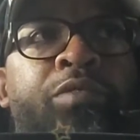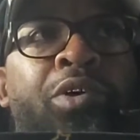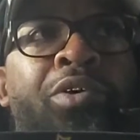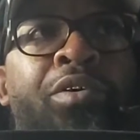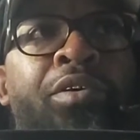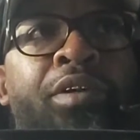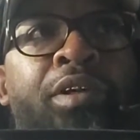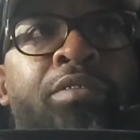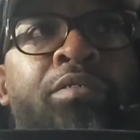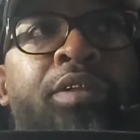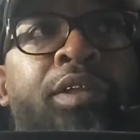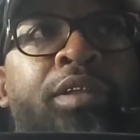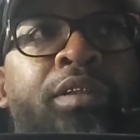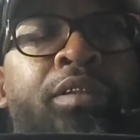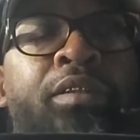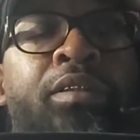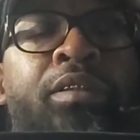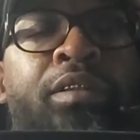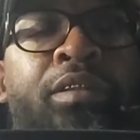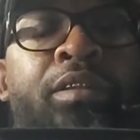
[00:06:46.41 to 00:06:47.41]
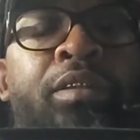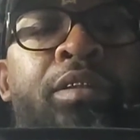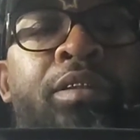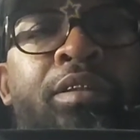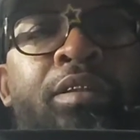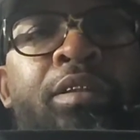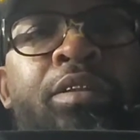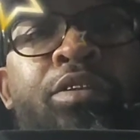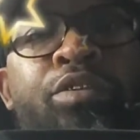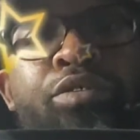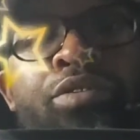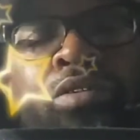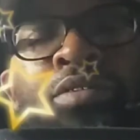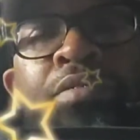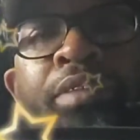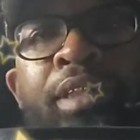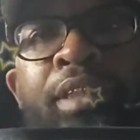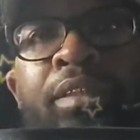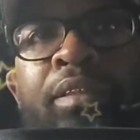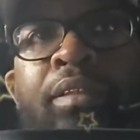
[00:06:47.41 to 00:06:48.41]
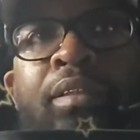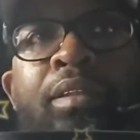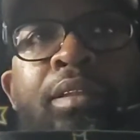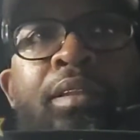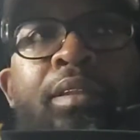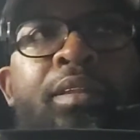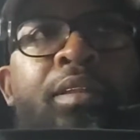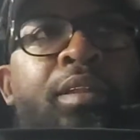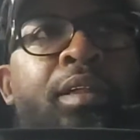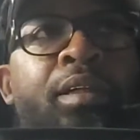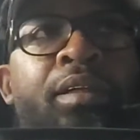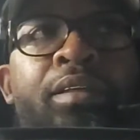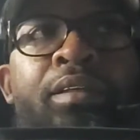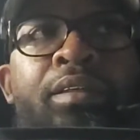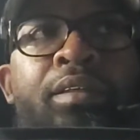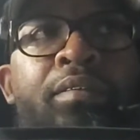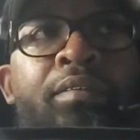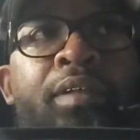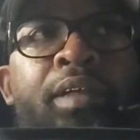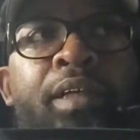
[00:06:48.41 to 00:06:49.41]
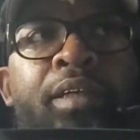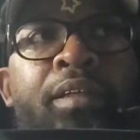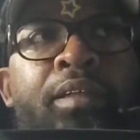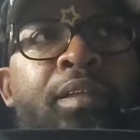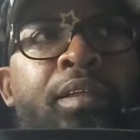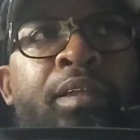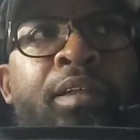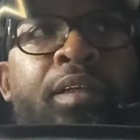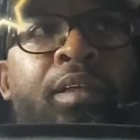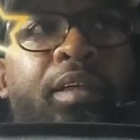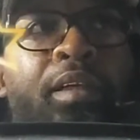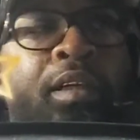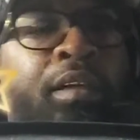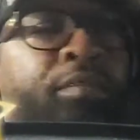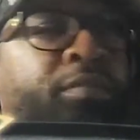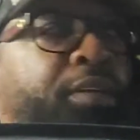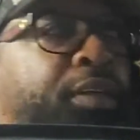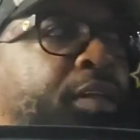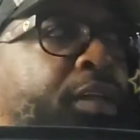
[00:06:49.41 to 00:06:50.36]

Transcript: Fargonia is it's, it's a true entity, and y'all live that every